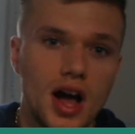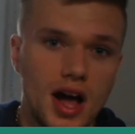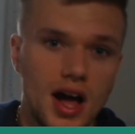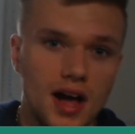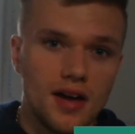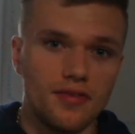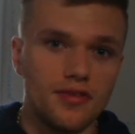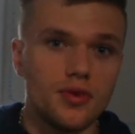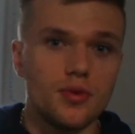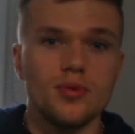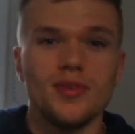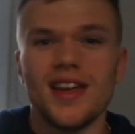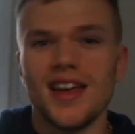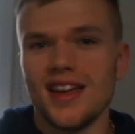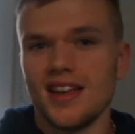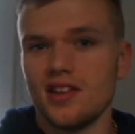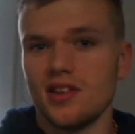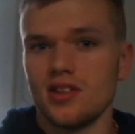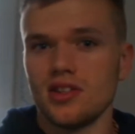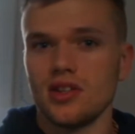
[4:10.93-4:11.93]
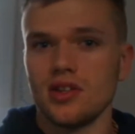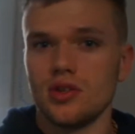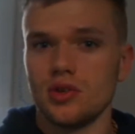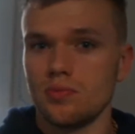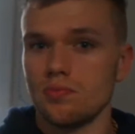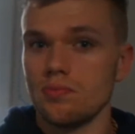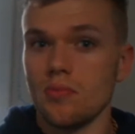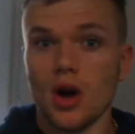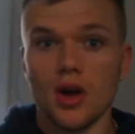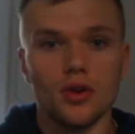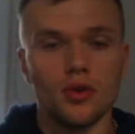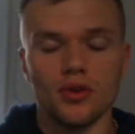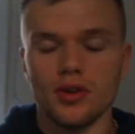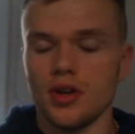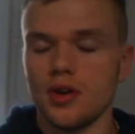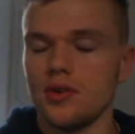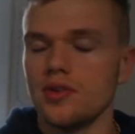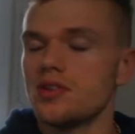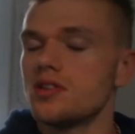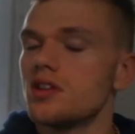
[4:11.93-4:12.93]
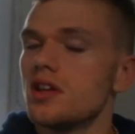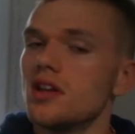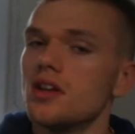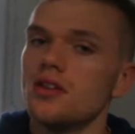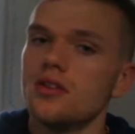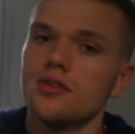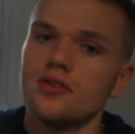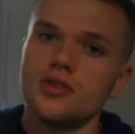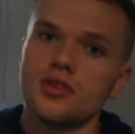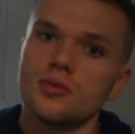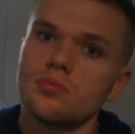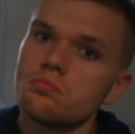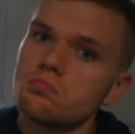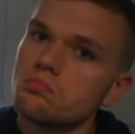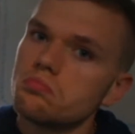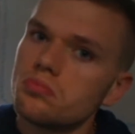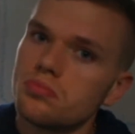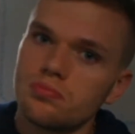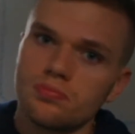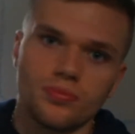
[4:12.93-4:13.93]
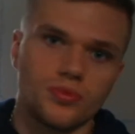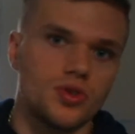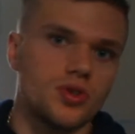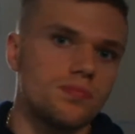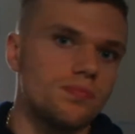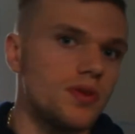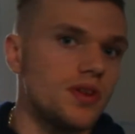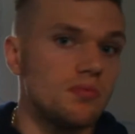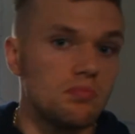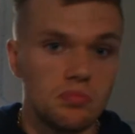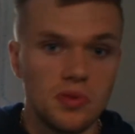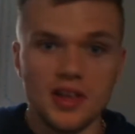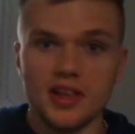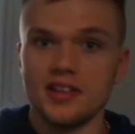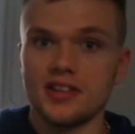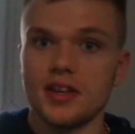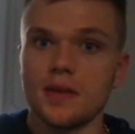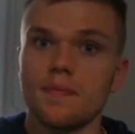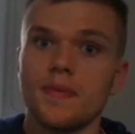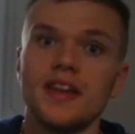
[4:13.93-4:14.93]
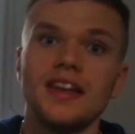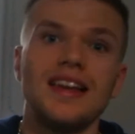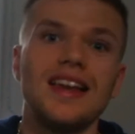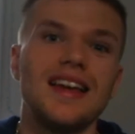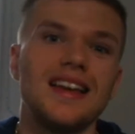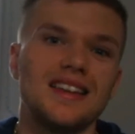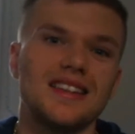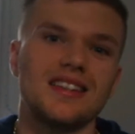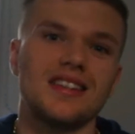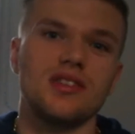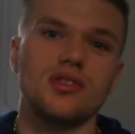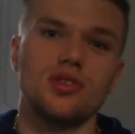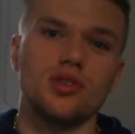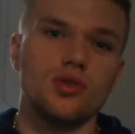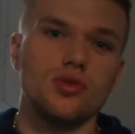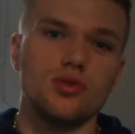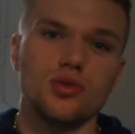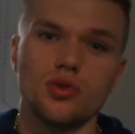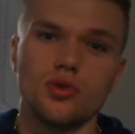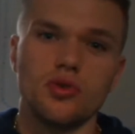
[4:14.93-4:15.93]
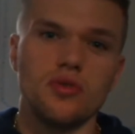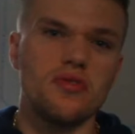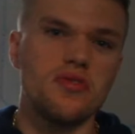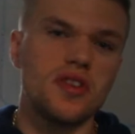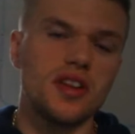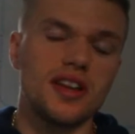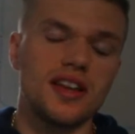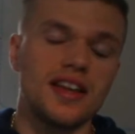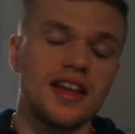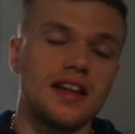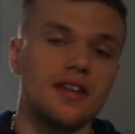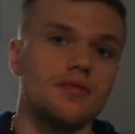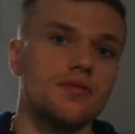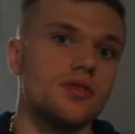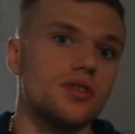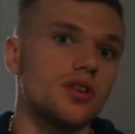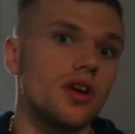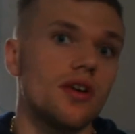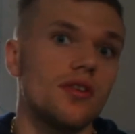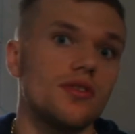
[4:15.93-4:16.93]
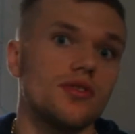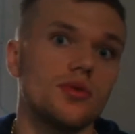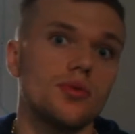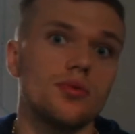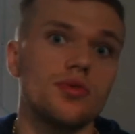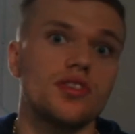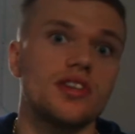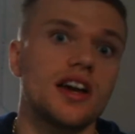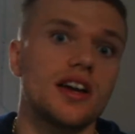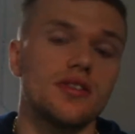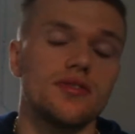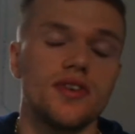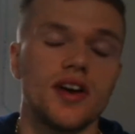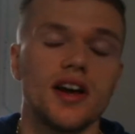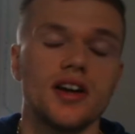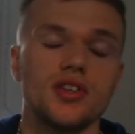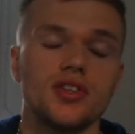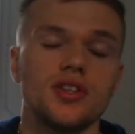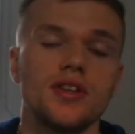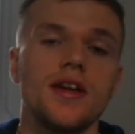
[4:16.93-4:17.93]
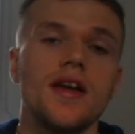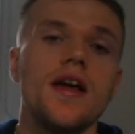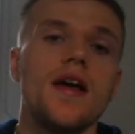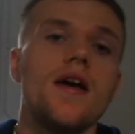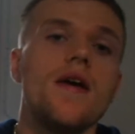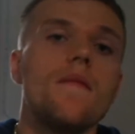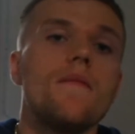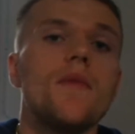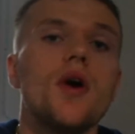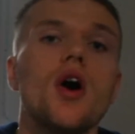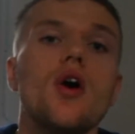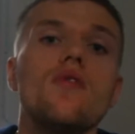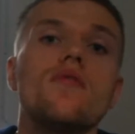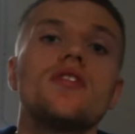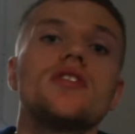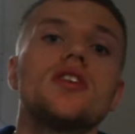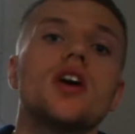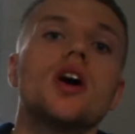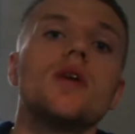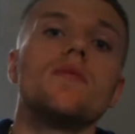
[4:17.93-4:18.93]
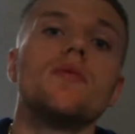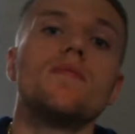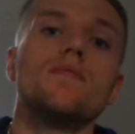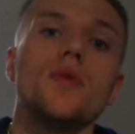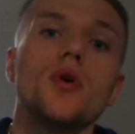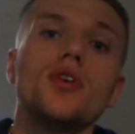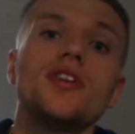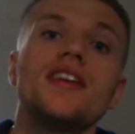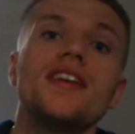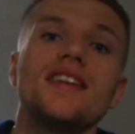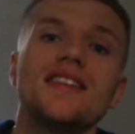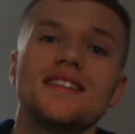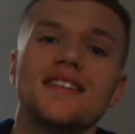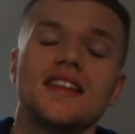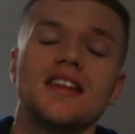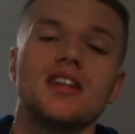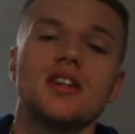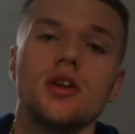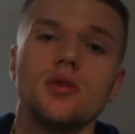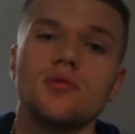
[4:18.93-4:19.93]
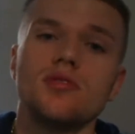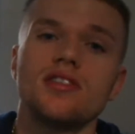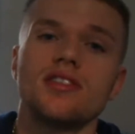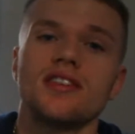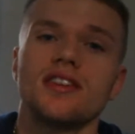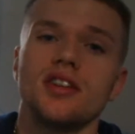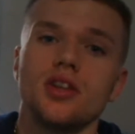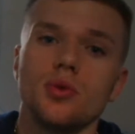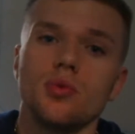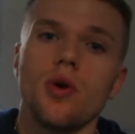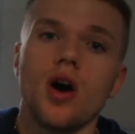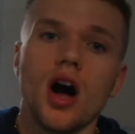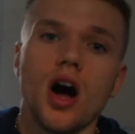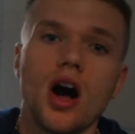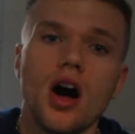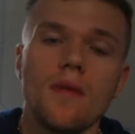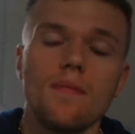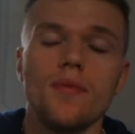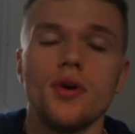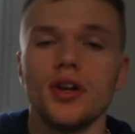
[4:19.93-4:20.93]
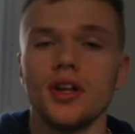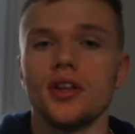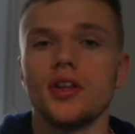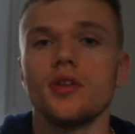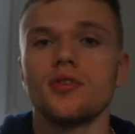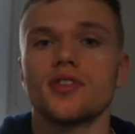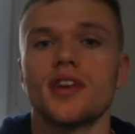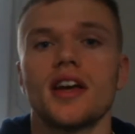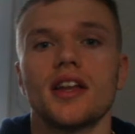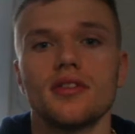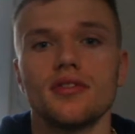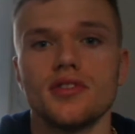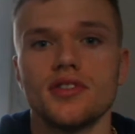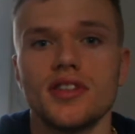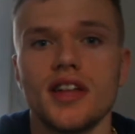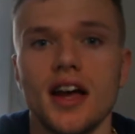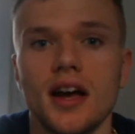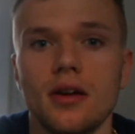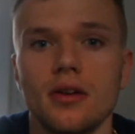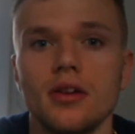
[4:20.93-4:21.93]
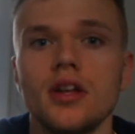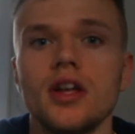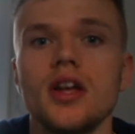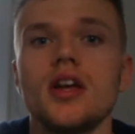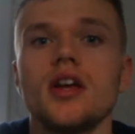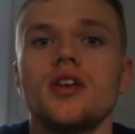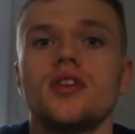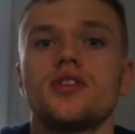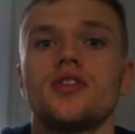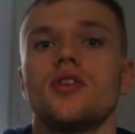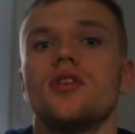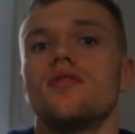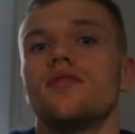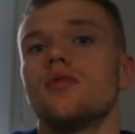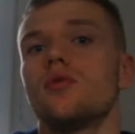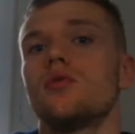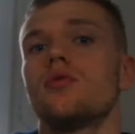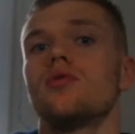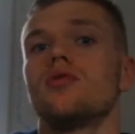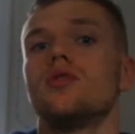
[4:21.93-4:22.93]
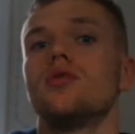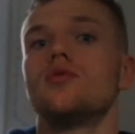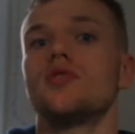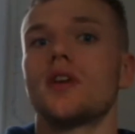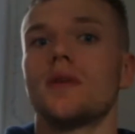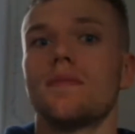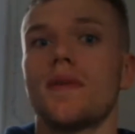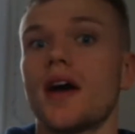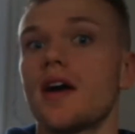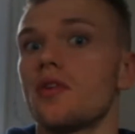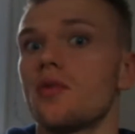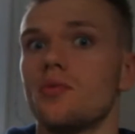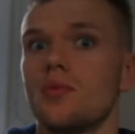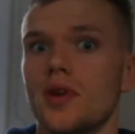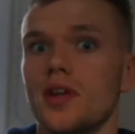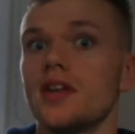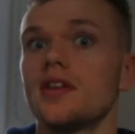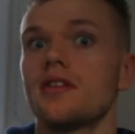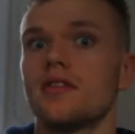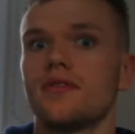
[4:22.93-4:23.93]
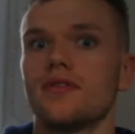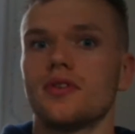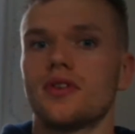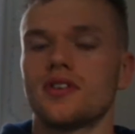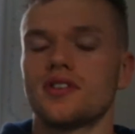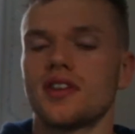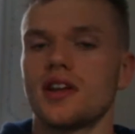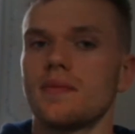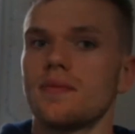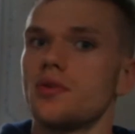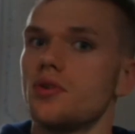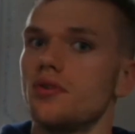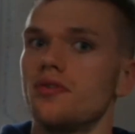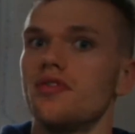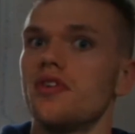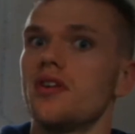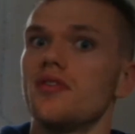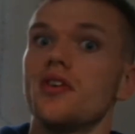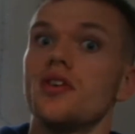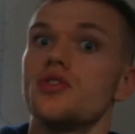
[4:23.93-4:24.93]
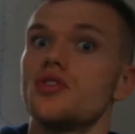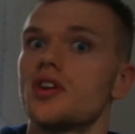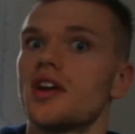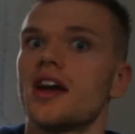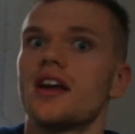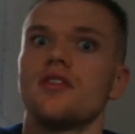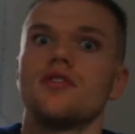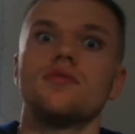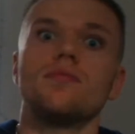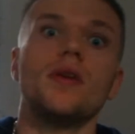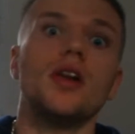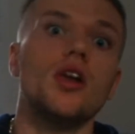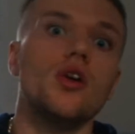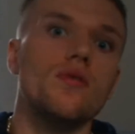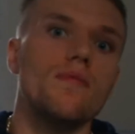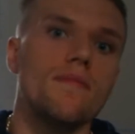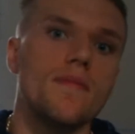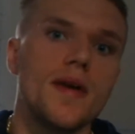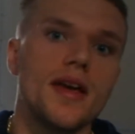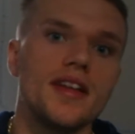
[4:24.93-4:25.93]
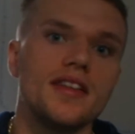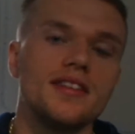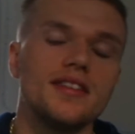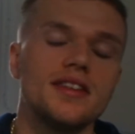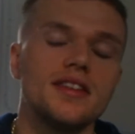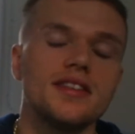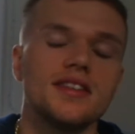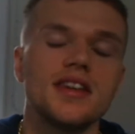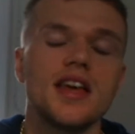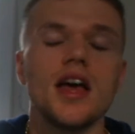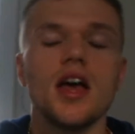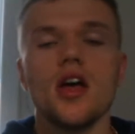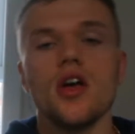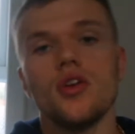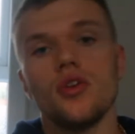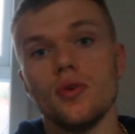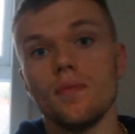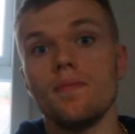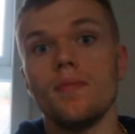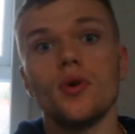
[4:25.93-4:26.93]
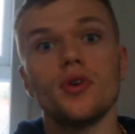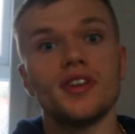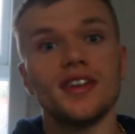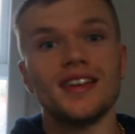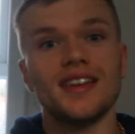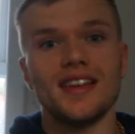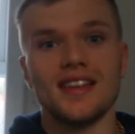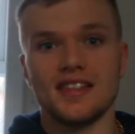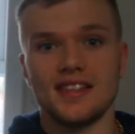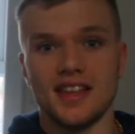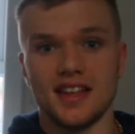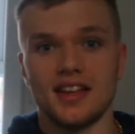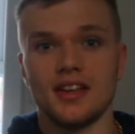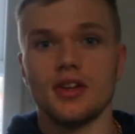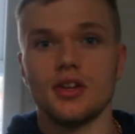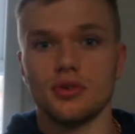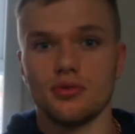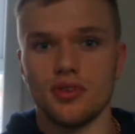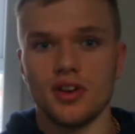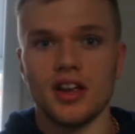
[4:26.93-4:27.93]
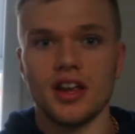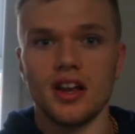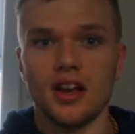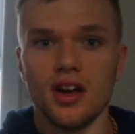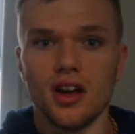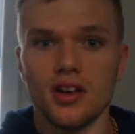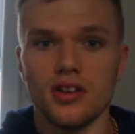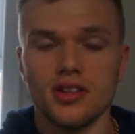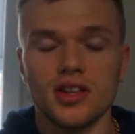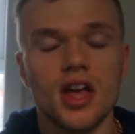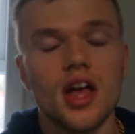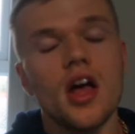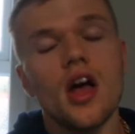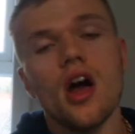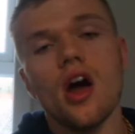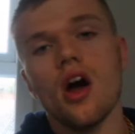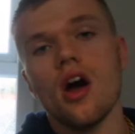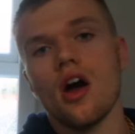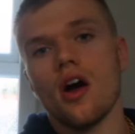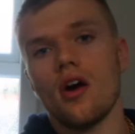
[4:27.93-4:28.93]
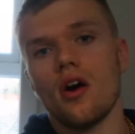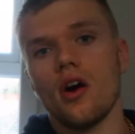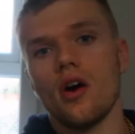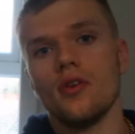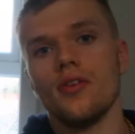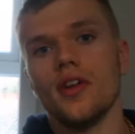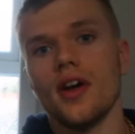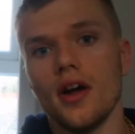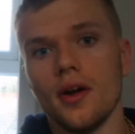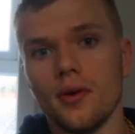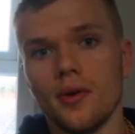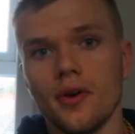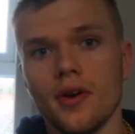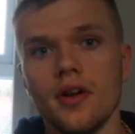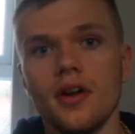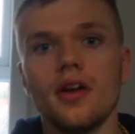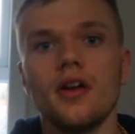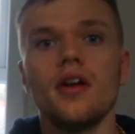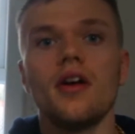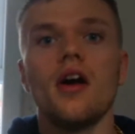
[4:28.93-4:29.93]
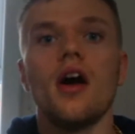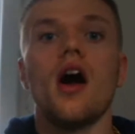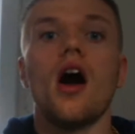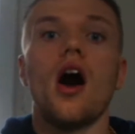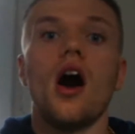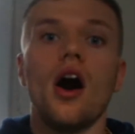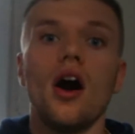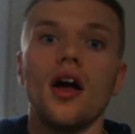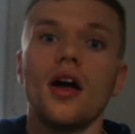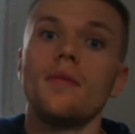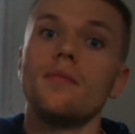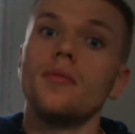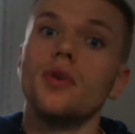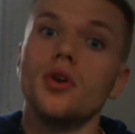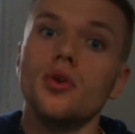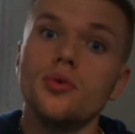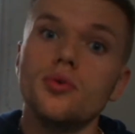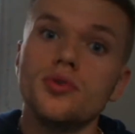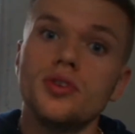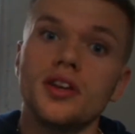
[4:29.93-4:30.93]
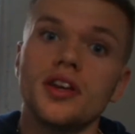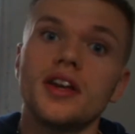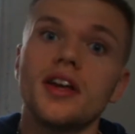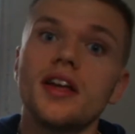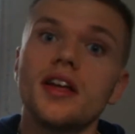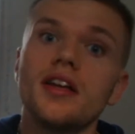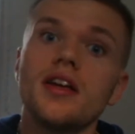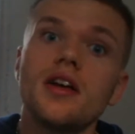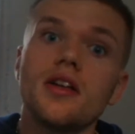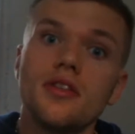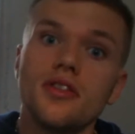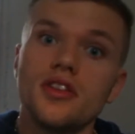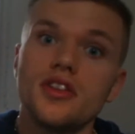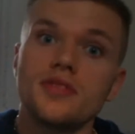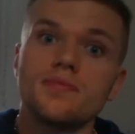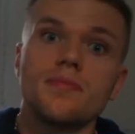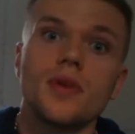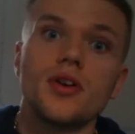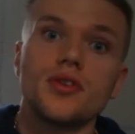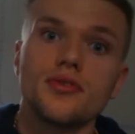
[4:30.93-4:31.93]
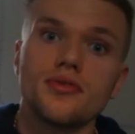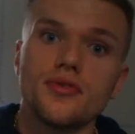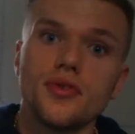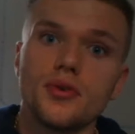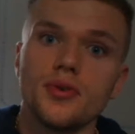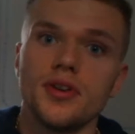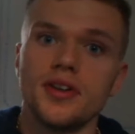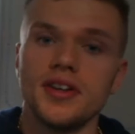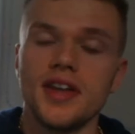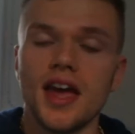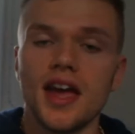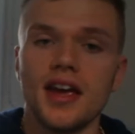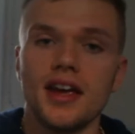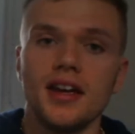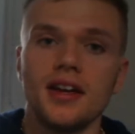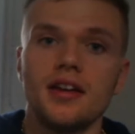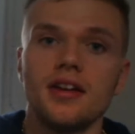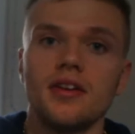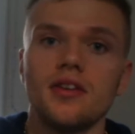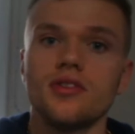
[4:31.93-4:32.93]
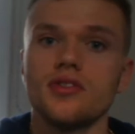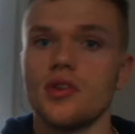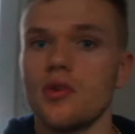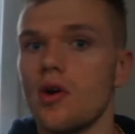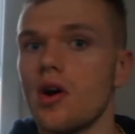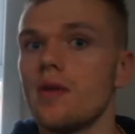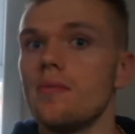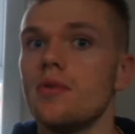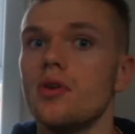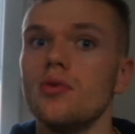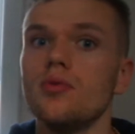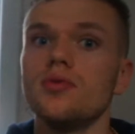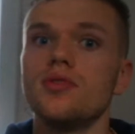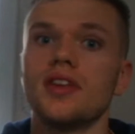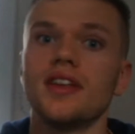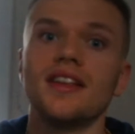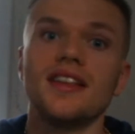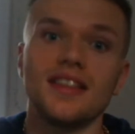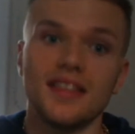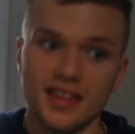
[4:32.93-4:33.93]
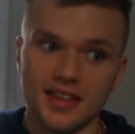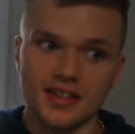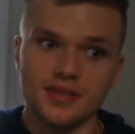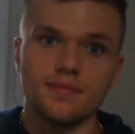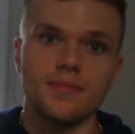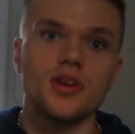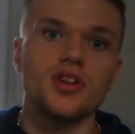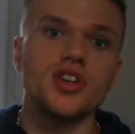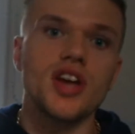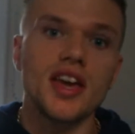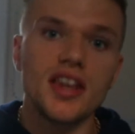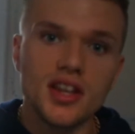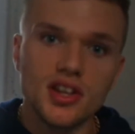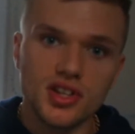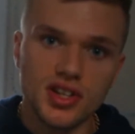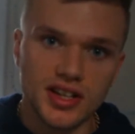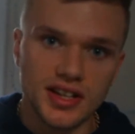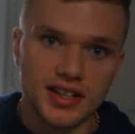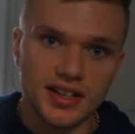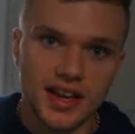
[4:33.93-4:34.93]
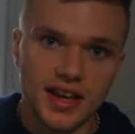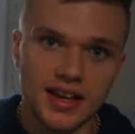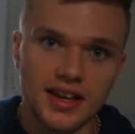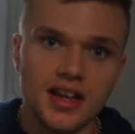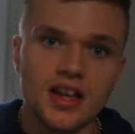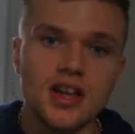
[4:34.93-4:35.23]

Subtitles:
few days, you might not notice it. You just be eating a bit less as usual, you're feeling that sort of satisfaction, but over time your body is then noticing you are pulling those calories down. So if you're losing a pound a week, for example, you're 500 calories below maintenance, your body is then going to realise, oh no, I am losing this much food a day, so I'm losing this much energy a day.